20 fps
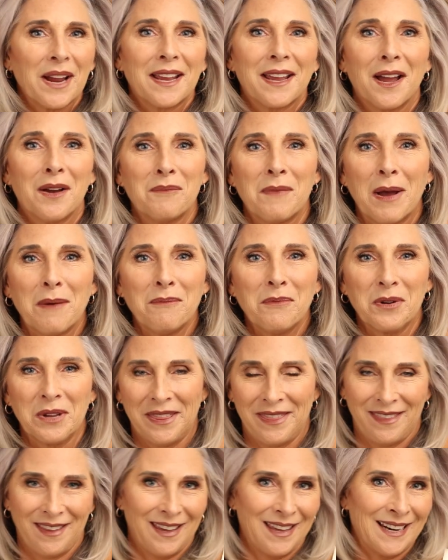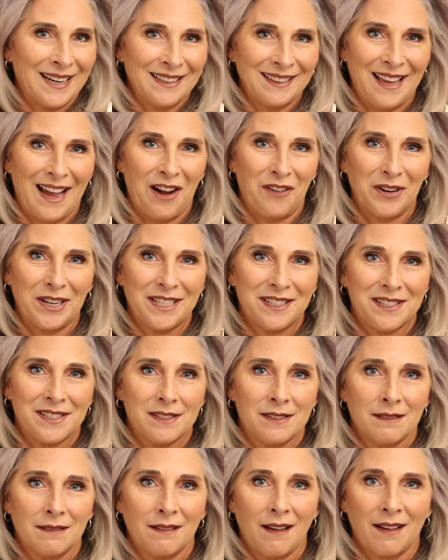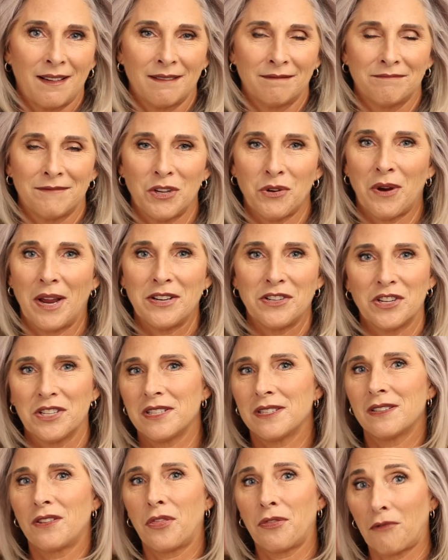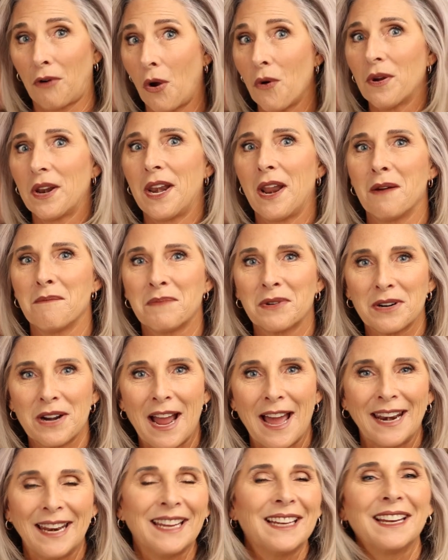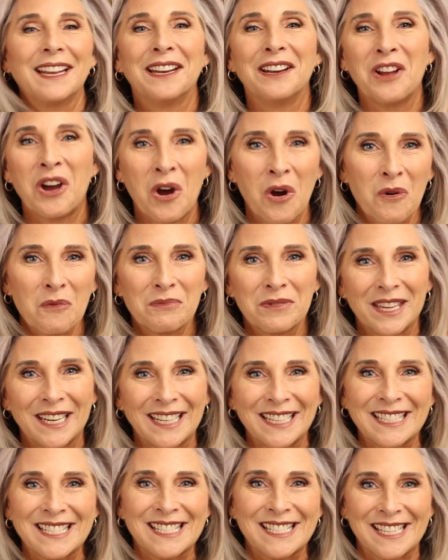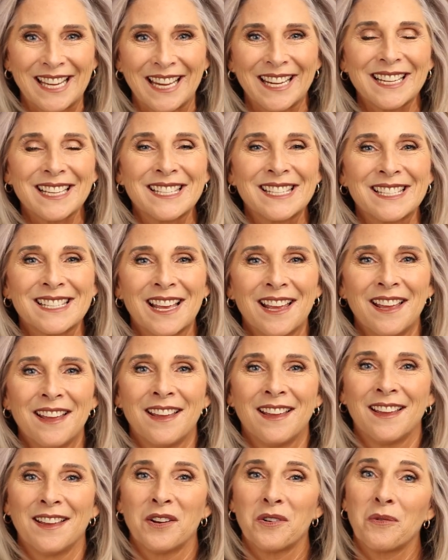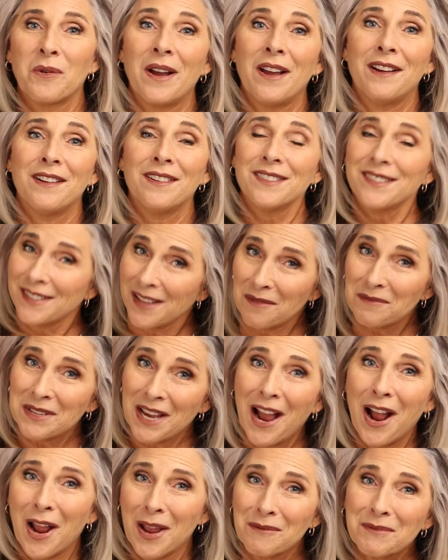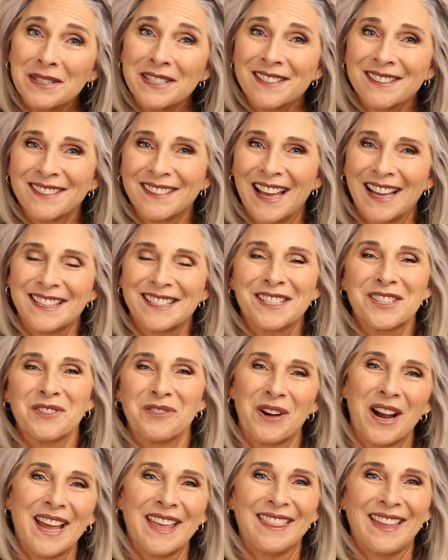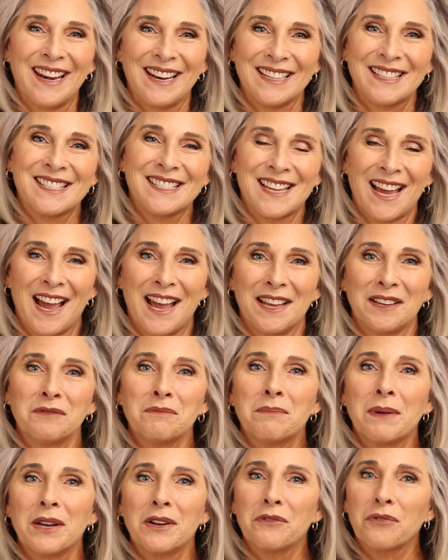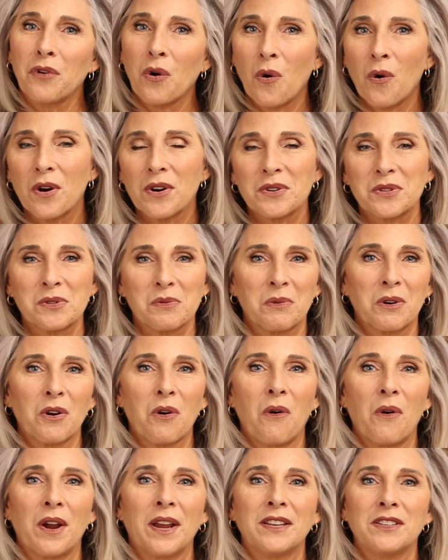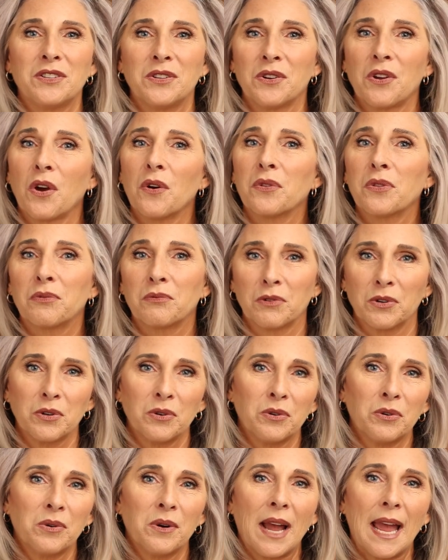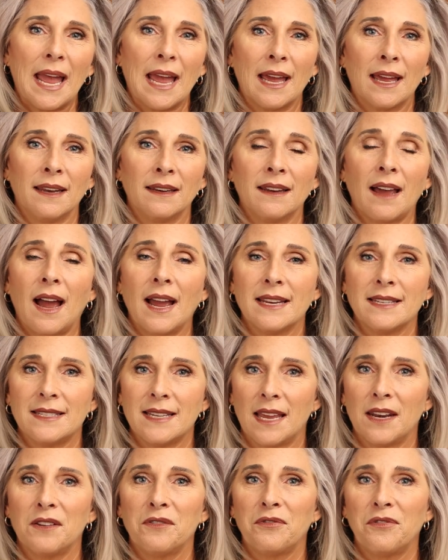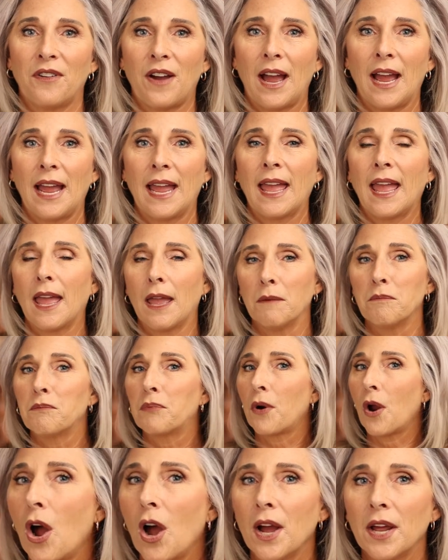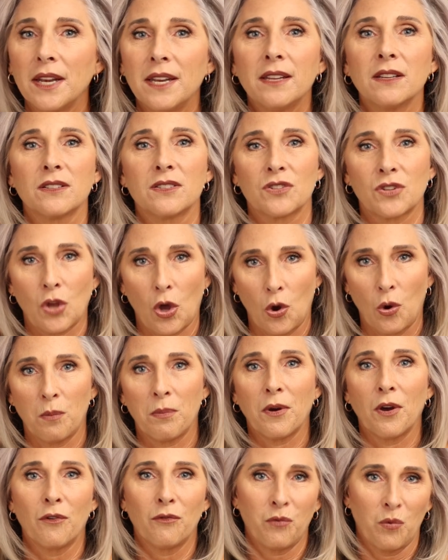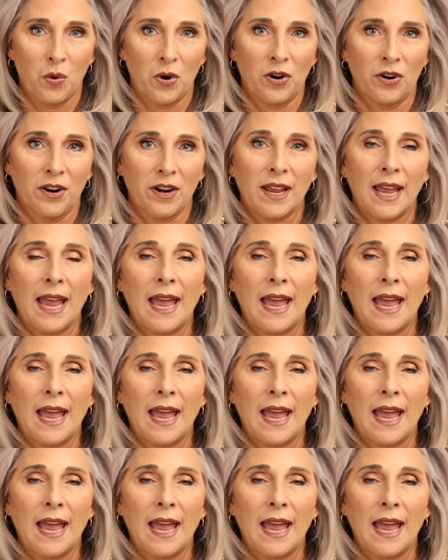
I come up with an allowance? Do I just throw a number at it and hope that it sticks? Well, sometimes that's the way that it's done, but of course we're going to go through and identify a broad scope of work